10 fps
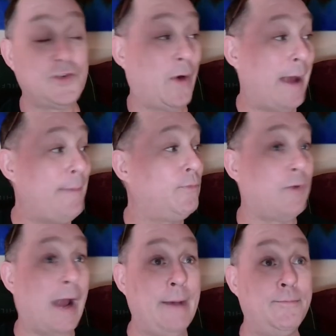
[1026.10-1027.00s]
So
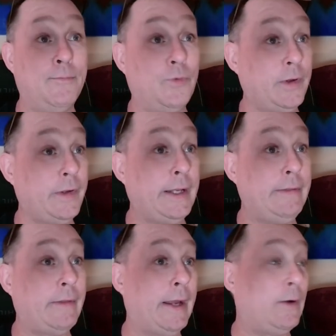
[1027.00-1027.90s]
I'm really
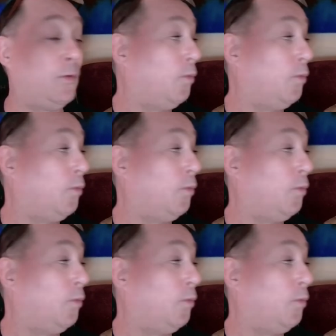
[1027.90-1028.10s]
like,